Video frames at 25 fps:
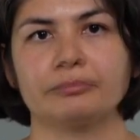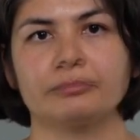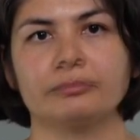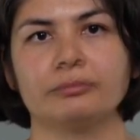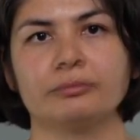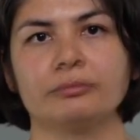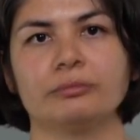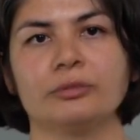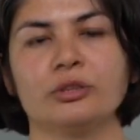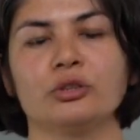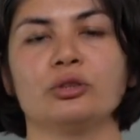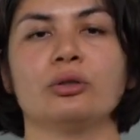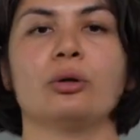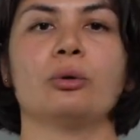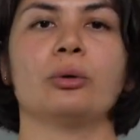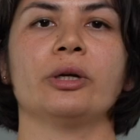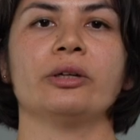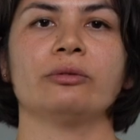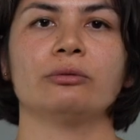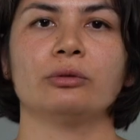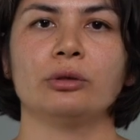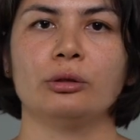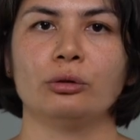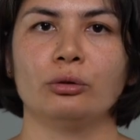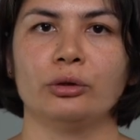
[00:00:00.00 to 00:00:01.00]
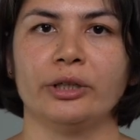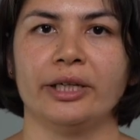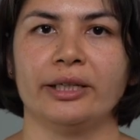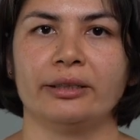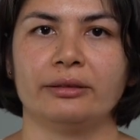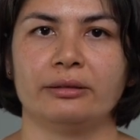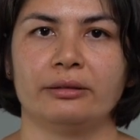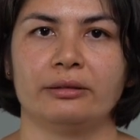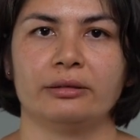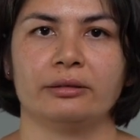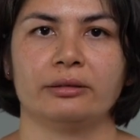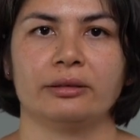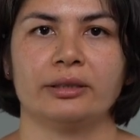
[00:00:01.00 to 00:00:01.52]
So if we look
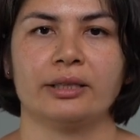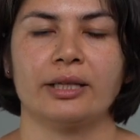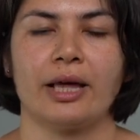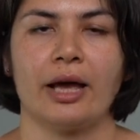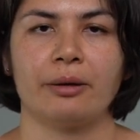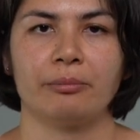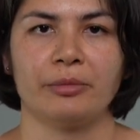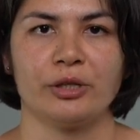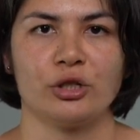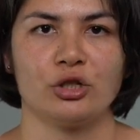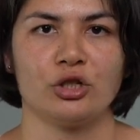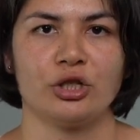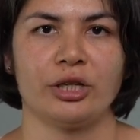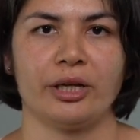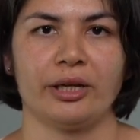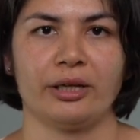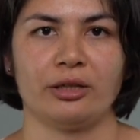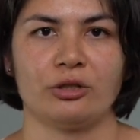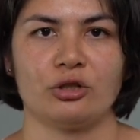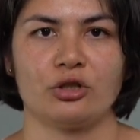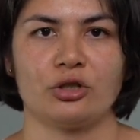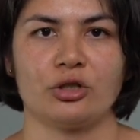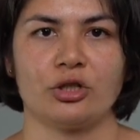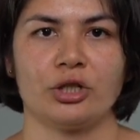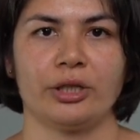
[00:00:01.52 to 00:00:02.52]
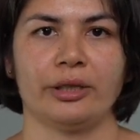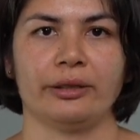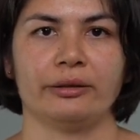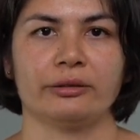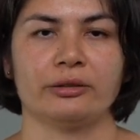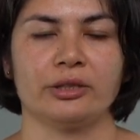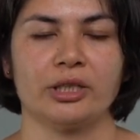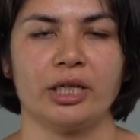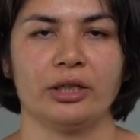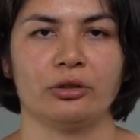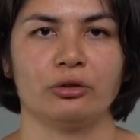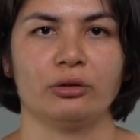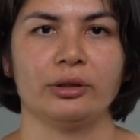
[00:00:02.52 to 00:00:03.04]
at climate change in
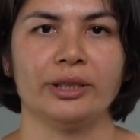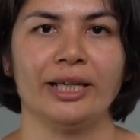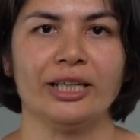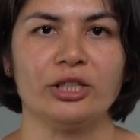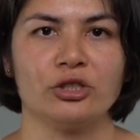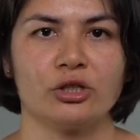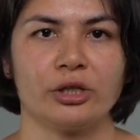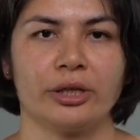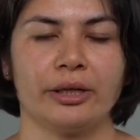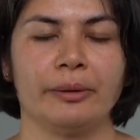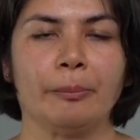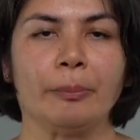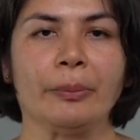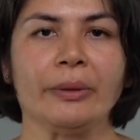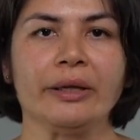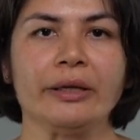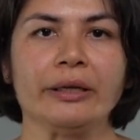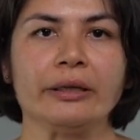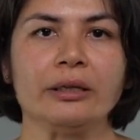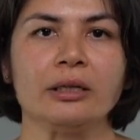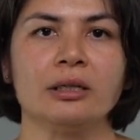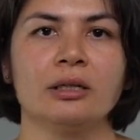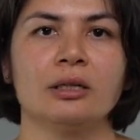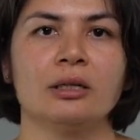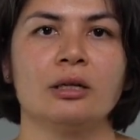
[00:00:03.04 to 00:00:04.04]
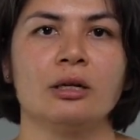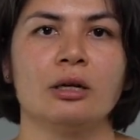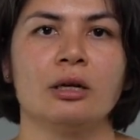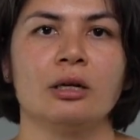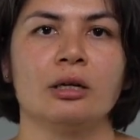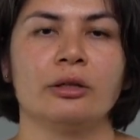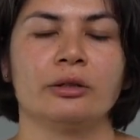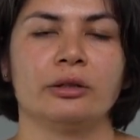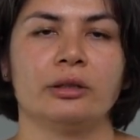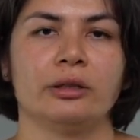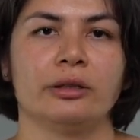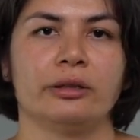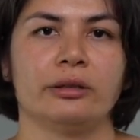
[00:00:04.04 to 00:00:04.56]
Central Asia,
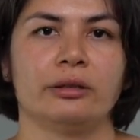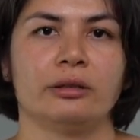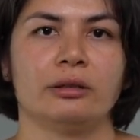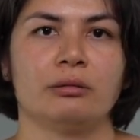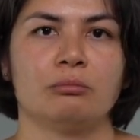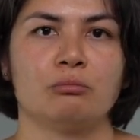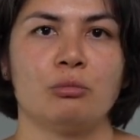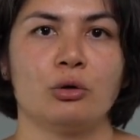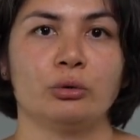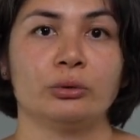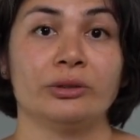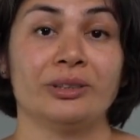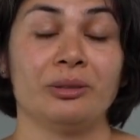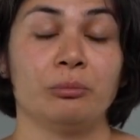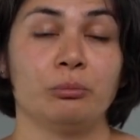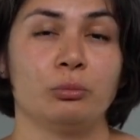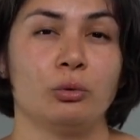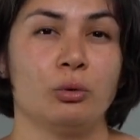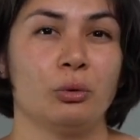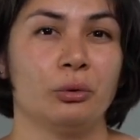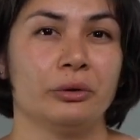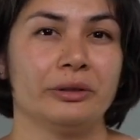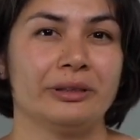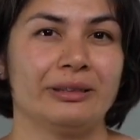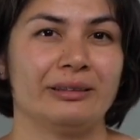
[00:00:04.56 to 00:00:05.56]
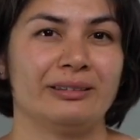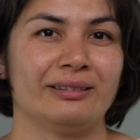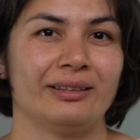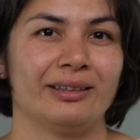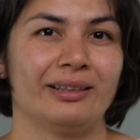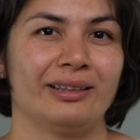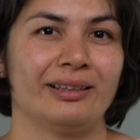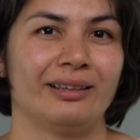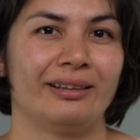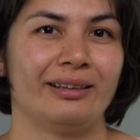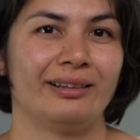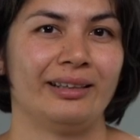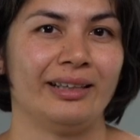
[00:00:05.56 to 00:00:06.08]
the most important
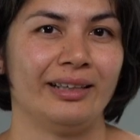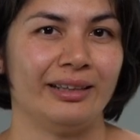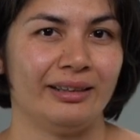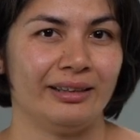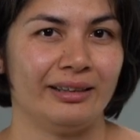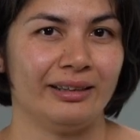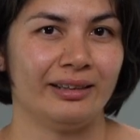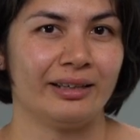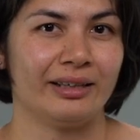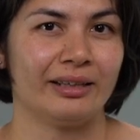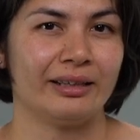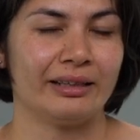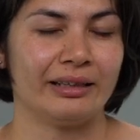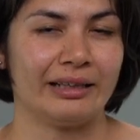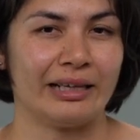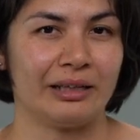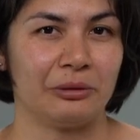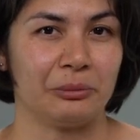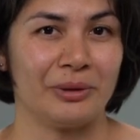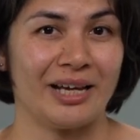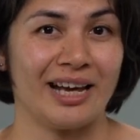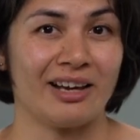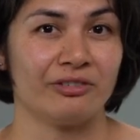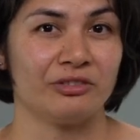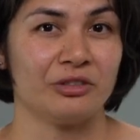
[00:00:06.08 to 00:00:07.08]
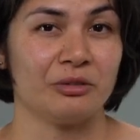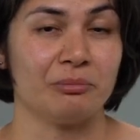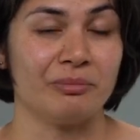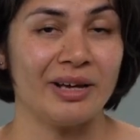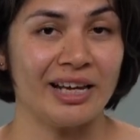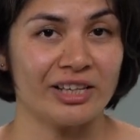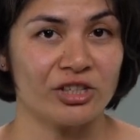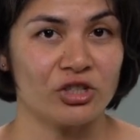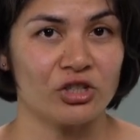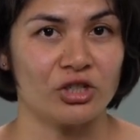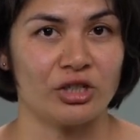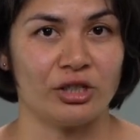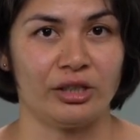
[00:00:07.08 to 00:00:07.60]
thing that we have to
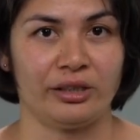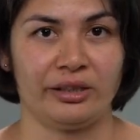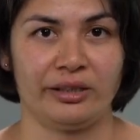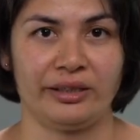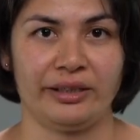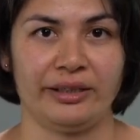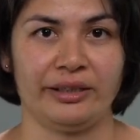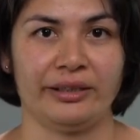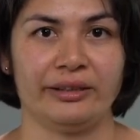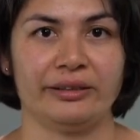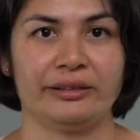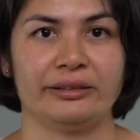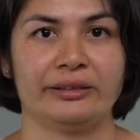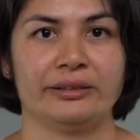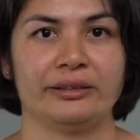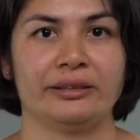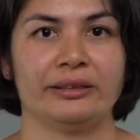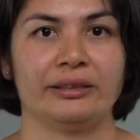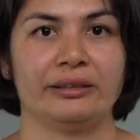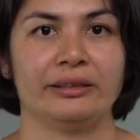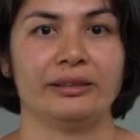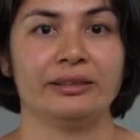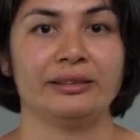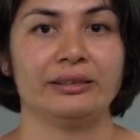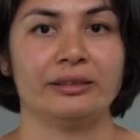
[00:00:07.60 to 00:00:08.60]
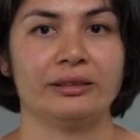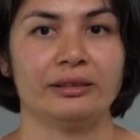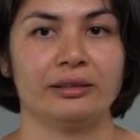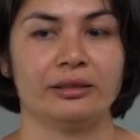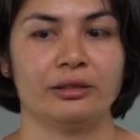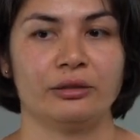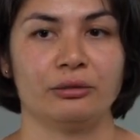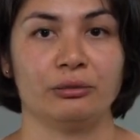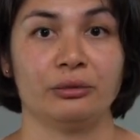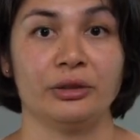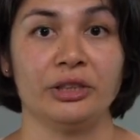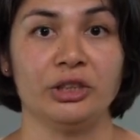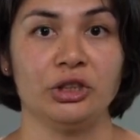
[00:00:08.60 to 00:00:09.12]
mention is this
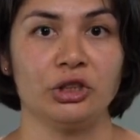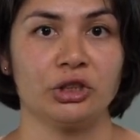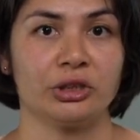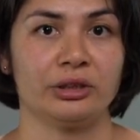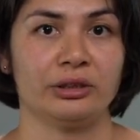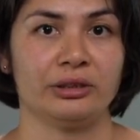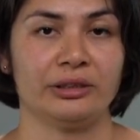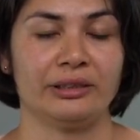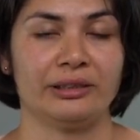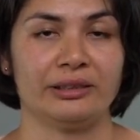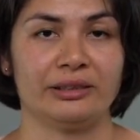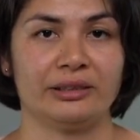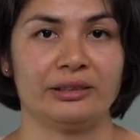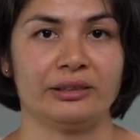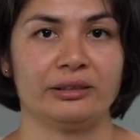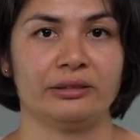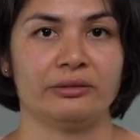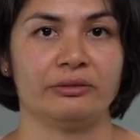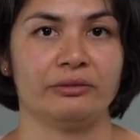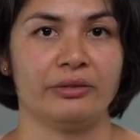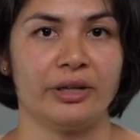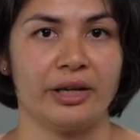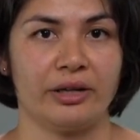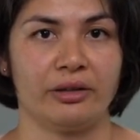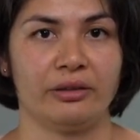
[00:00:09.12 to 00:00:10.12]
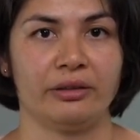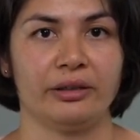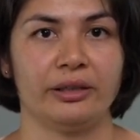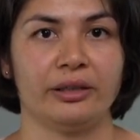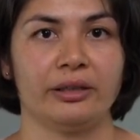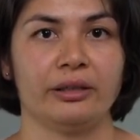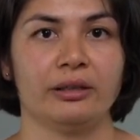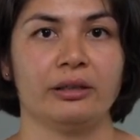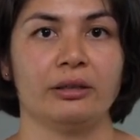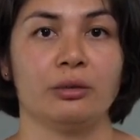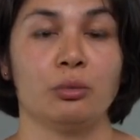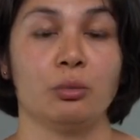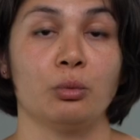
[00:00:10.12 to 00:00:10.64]
region is
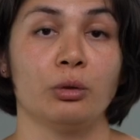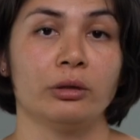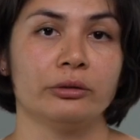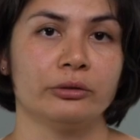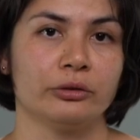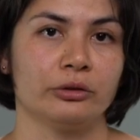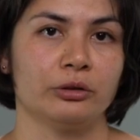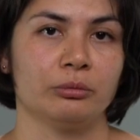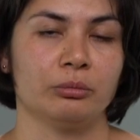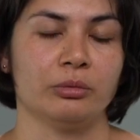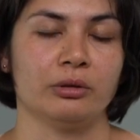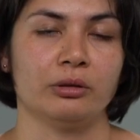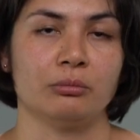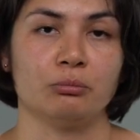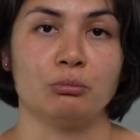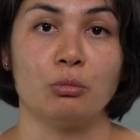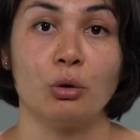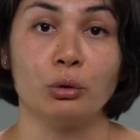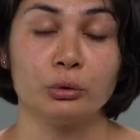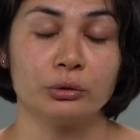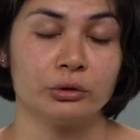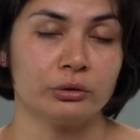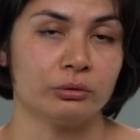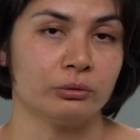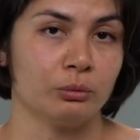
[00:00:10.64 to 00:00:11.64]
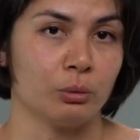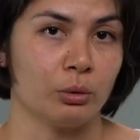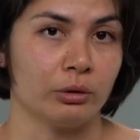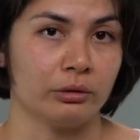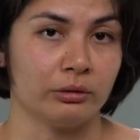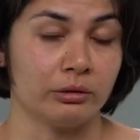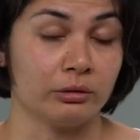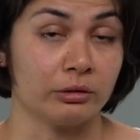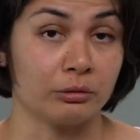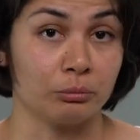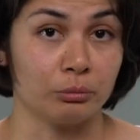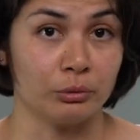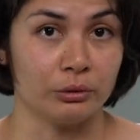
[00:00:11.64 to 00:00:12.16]
very vulnerable, most
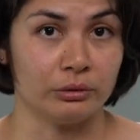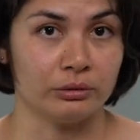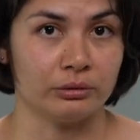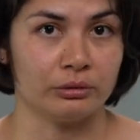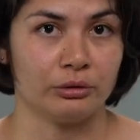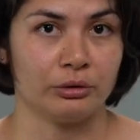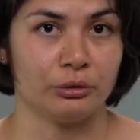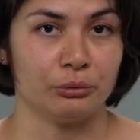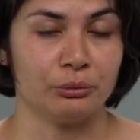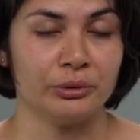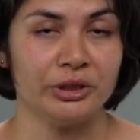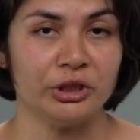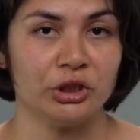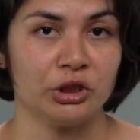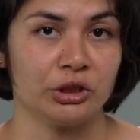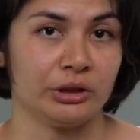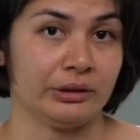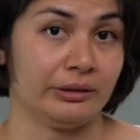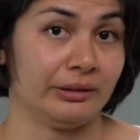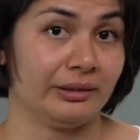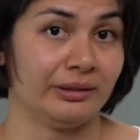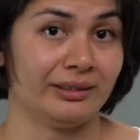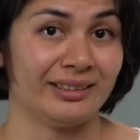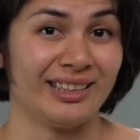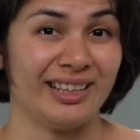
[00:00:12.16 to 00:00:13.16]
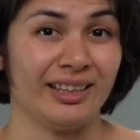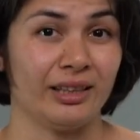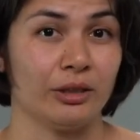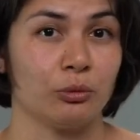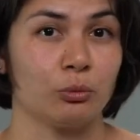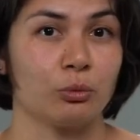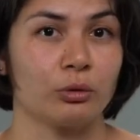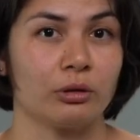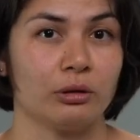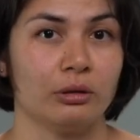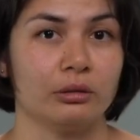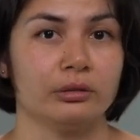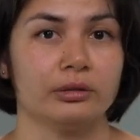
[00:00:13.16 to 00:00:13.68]
vulnerable regions in the
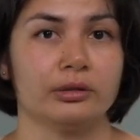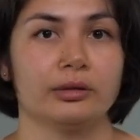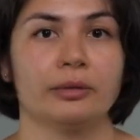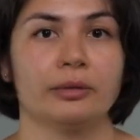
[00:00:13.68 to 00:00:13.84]
world,